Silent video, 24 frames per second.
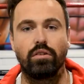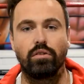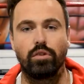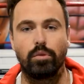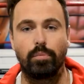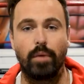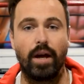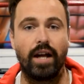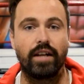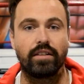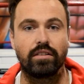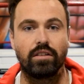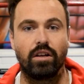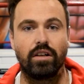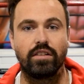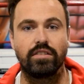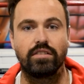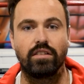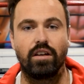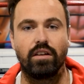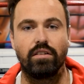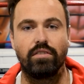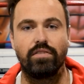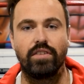or the bad guy
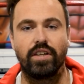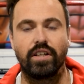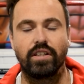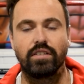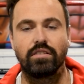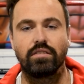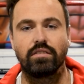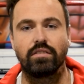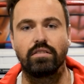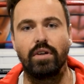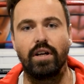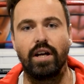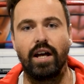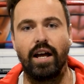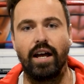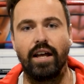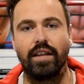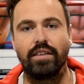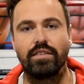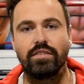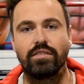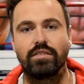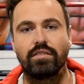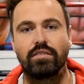side of things.
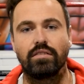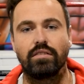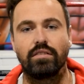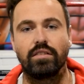And